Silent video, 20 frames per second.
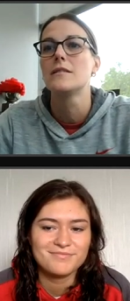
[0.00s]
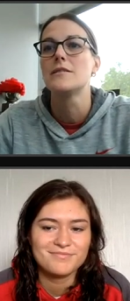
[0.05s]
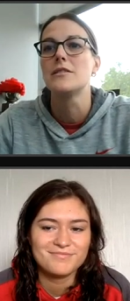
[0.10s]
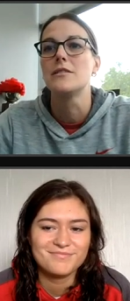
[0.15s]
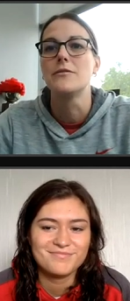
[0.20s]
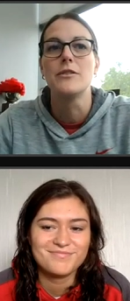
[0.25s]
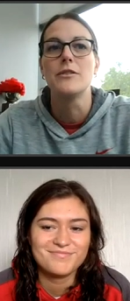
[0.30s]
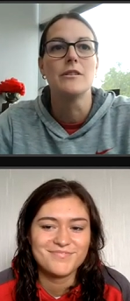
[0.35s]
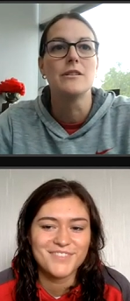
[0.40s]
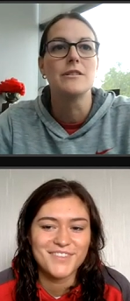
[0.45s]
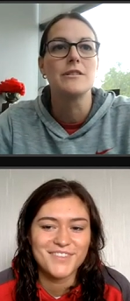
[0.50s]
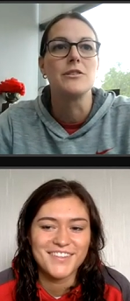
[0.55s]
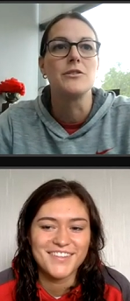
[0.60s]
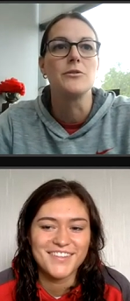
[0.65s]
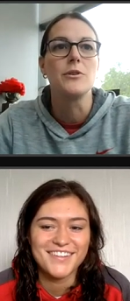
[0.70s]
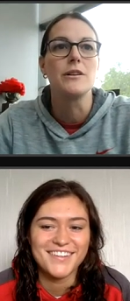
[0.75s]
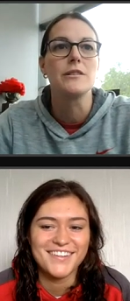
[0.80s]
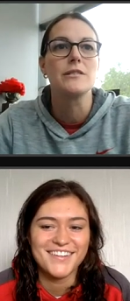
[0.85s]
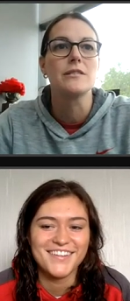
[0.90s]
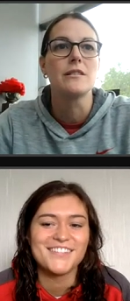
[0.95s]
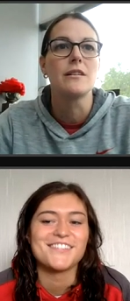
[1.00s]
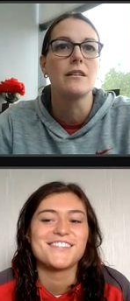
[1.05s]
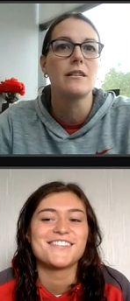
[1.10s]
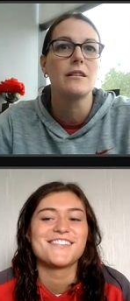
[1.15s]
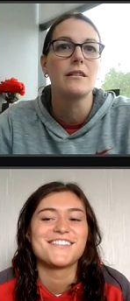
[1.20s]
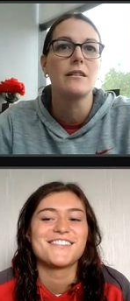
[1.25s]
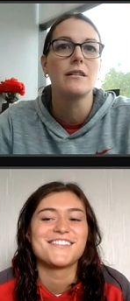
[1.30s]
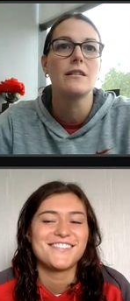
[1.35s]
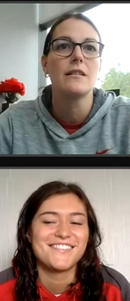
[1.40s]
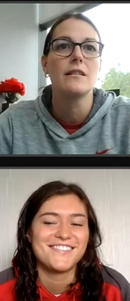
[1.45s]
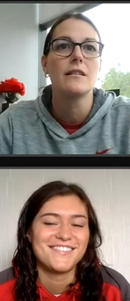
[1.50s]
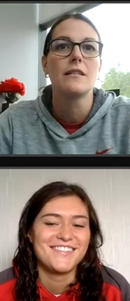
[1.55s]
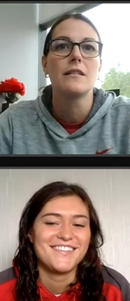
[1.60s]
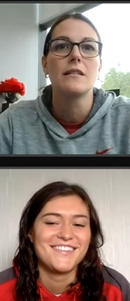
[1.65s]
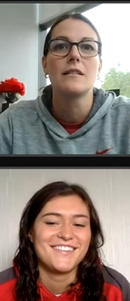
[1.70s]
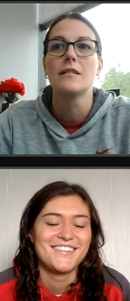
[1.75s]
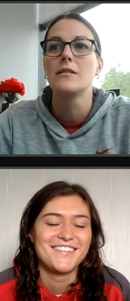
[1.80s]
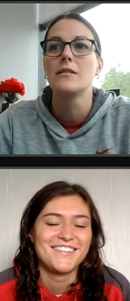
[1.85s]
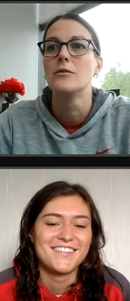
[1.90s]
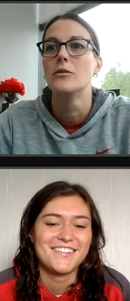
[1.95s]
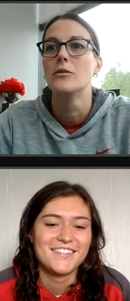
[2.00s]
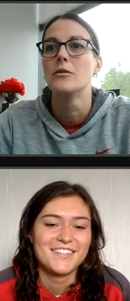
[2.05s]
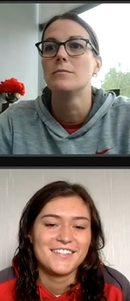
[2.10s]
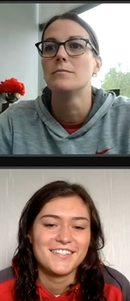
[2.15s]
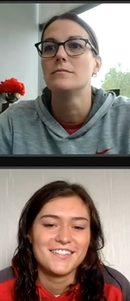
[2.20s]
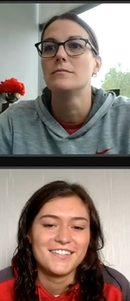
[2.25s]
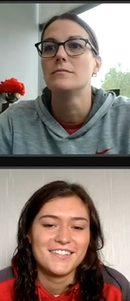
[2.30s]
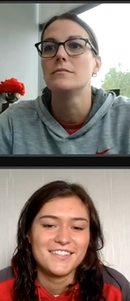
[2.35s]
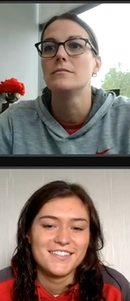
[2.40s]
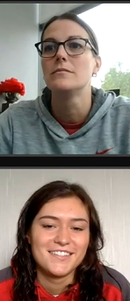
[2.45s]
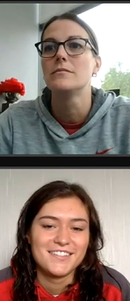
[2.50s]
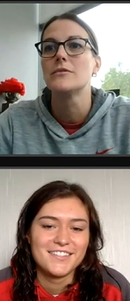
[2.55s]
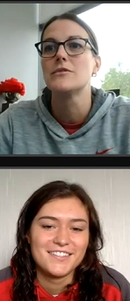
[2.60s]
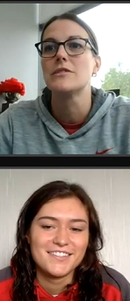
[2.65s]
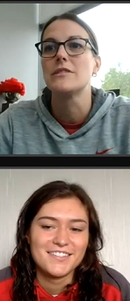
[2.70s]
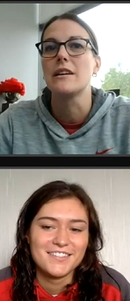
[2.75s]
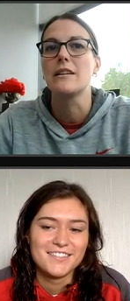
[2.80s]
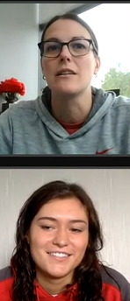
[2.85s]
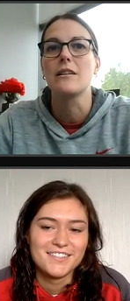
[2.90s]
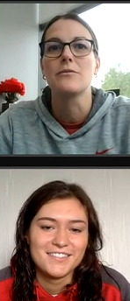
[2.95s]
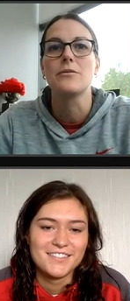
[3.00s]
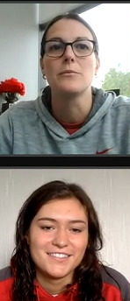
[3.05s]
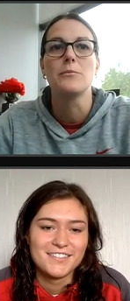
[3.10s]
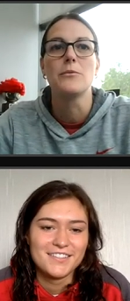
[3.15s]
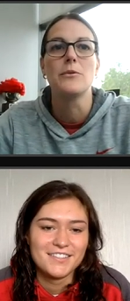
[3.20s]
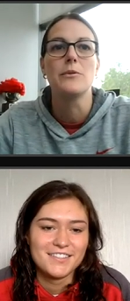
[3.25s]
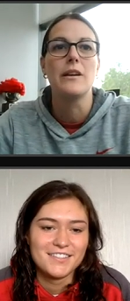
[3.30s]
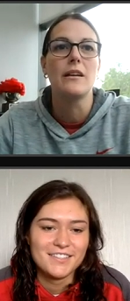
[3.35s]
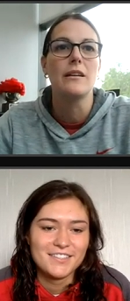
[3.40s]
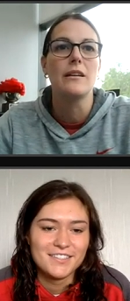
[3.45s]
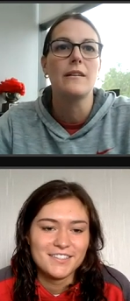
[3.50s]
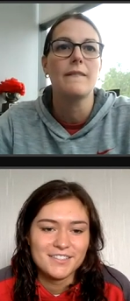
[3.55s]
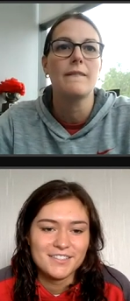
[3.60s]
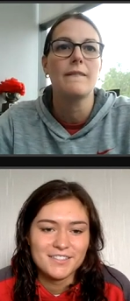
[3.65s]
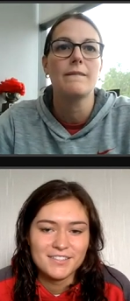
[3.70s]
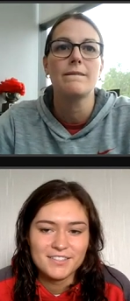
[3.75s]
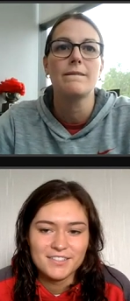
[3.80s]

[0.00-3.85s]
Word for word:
Speaker 1: Let's see if you listen to us. Oop, let's take it up from the beginning.